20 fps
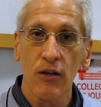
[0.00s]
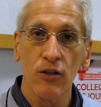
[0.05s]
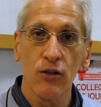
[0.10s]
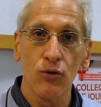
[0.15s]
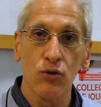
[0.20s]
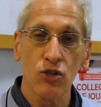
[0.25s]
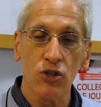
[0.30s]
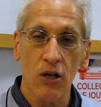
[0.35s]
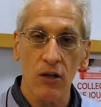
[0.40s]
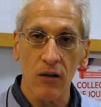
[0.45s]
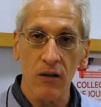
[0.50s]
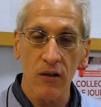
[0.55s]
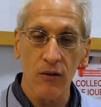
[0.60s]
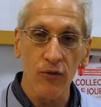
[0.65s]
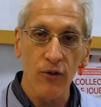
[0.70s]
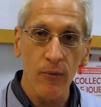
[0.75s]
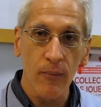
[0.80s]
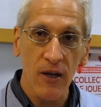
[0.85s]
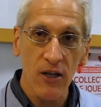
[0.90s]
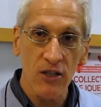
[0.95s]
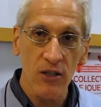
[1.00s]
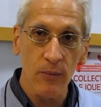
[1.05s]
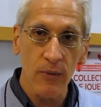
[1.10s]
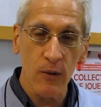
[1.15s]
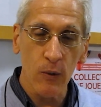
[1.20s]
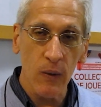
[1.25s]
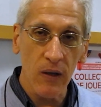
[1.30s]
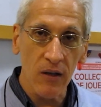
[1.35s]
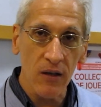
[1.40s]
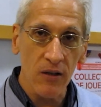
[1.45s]
to shuttle information
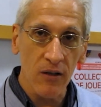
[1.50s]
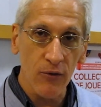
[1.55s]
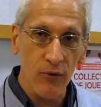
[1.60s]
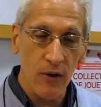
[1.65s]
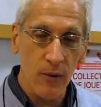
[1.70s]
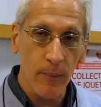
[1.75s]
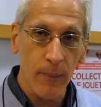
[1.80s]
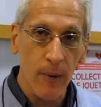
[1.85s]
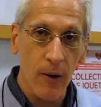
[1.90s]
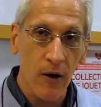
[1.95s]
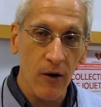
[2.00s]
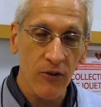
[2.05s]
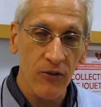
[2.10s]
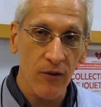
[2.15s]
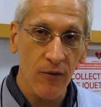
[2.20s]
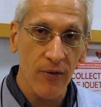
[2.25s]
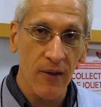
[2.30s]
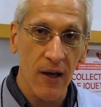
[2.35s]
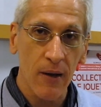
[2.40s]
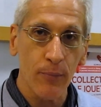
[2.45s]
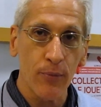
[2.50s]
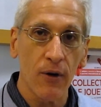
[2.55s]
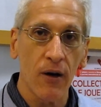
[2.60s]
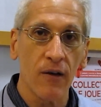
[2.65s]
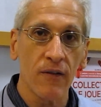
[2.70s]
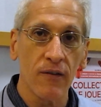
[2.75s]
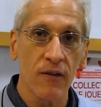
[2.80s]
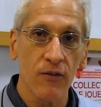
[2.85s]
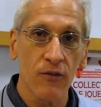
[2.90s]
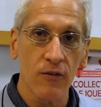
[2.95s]
between different parts of that
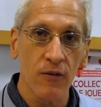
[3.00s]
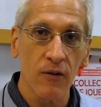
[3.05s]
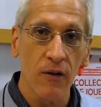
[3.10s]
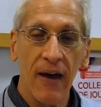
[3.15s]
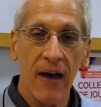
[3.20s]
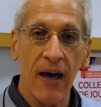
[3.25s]
processor.